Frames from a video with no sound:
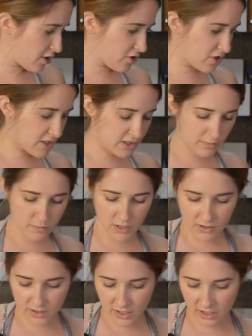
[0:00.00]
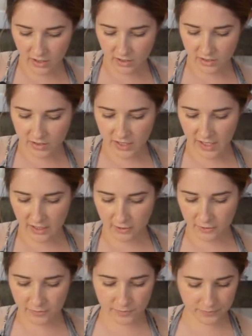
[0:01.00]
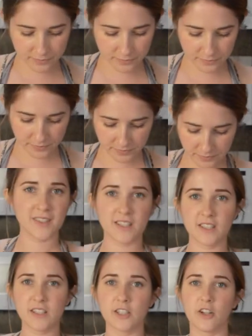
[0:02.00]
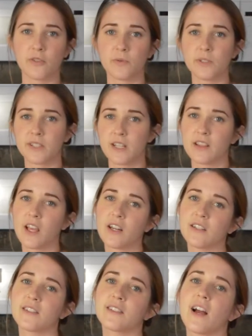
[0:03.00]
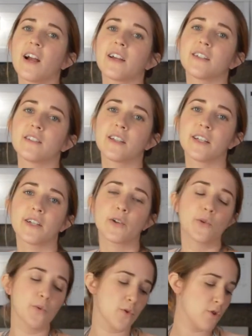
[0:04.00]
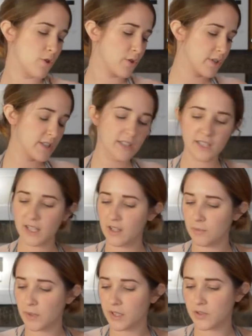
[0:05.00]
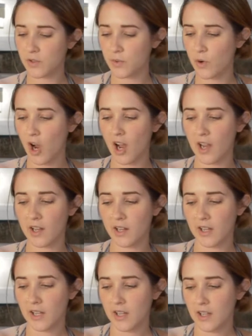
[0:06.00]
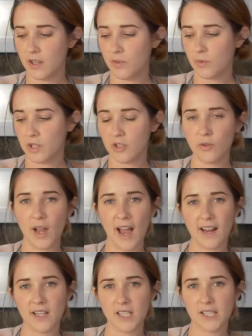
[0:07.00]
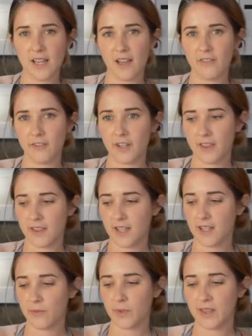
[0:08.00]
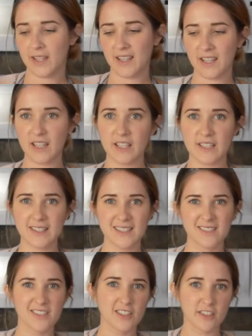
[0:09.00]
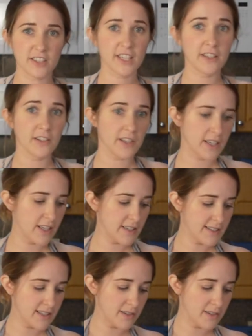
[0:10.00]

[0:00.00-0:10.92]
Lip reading: Just melt that all down. So we'll set that aside and let it cool because it can't be too hot when you add it to everything with the yeast. It'll kill the yeast